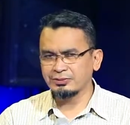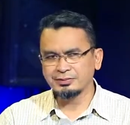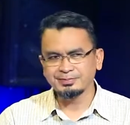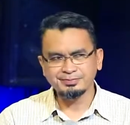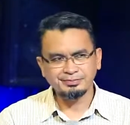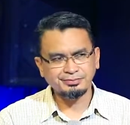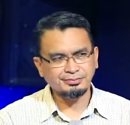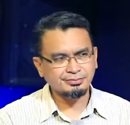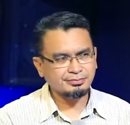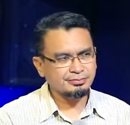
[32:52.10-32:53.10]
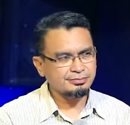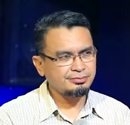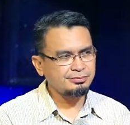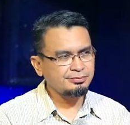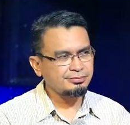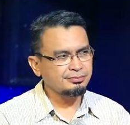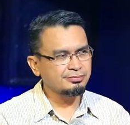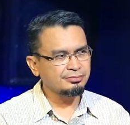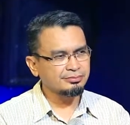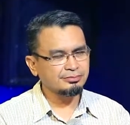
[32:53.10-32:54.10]

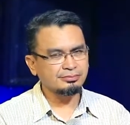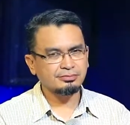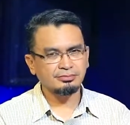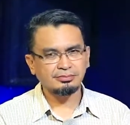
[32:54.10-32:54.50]
(no one is talking)